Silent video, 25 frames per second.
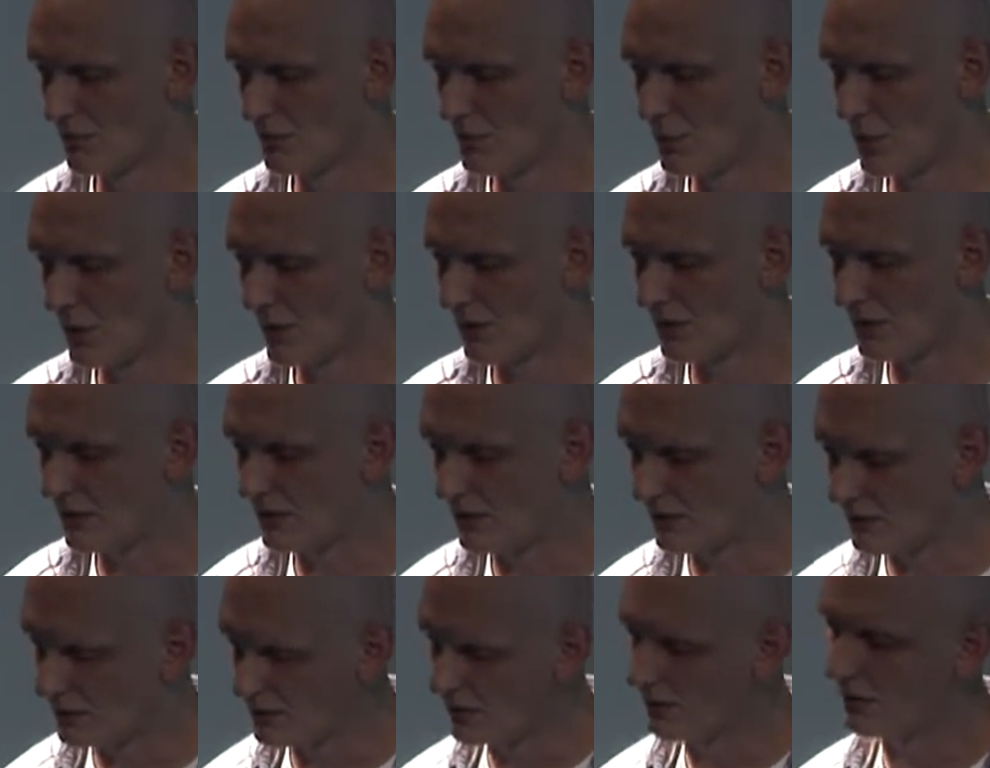
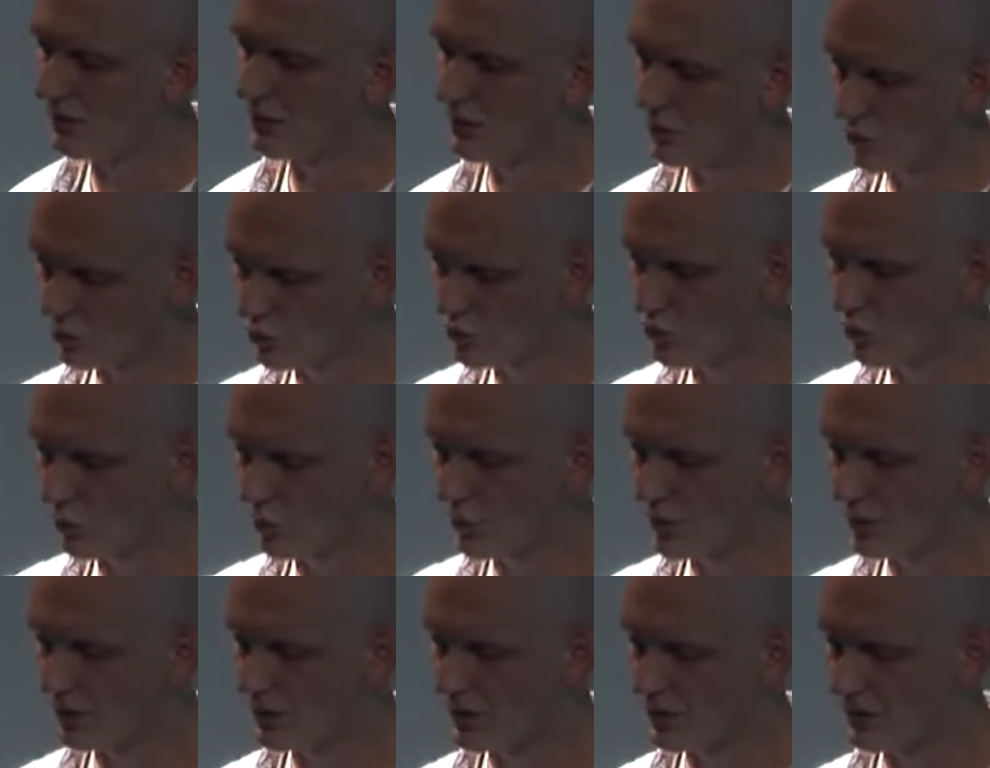but in those
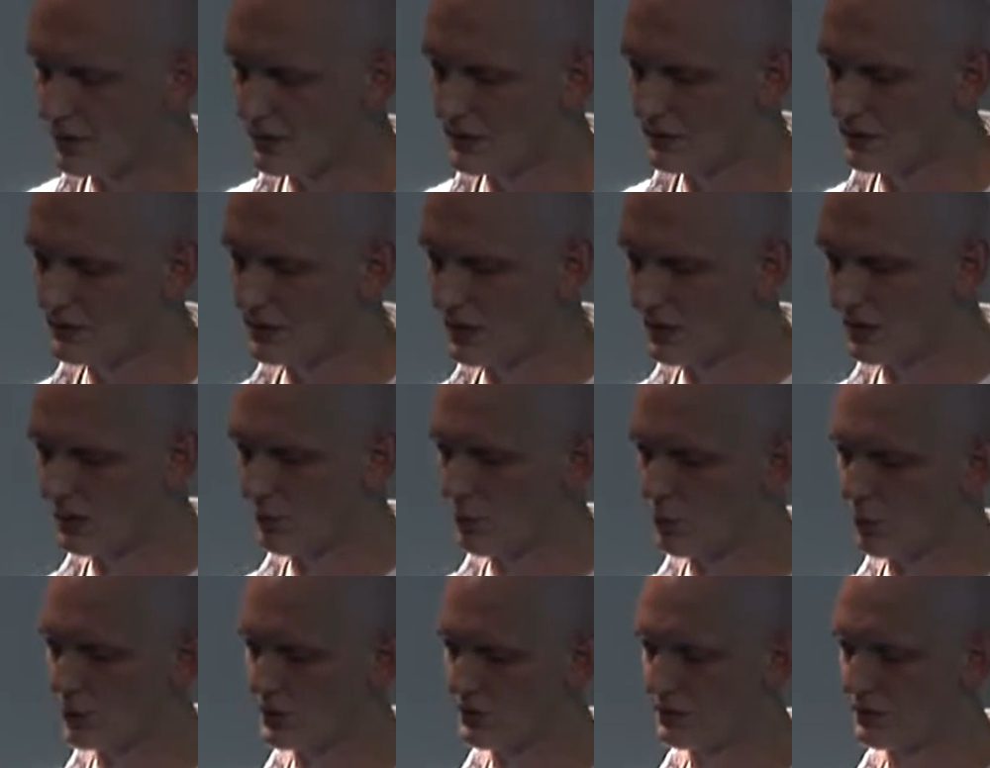older days,
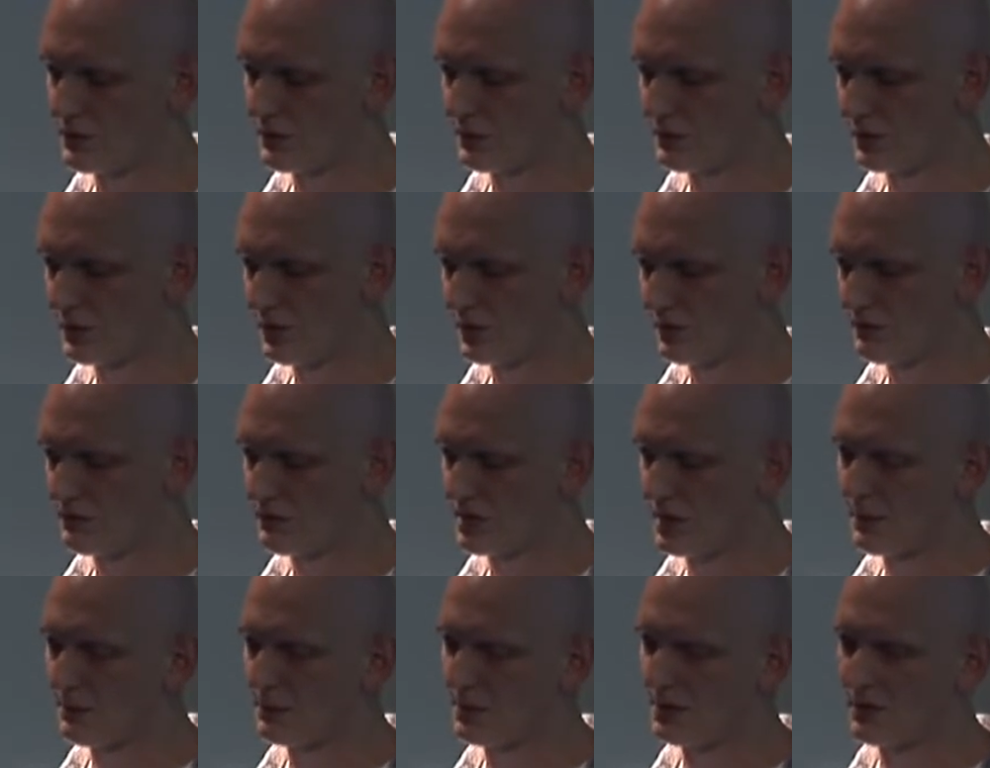stack was
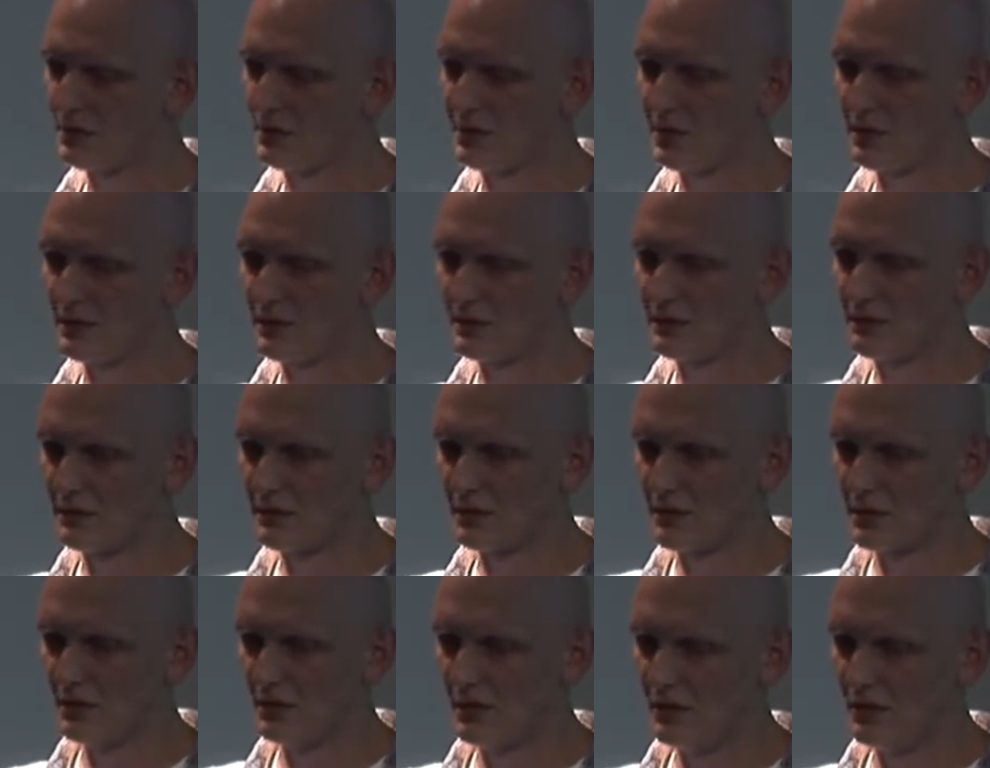something that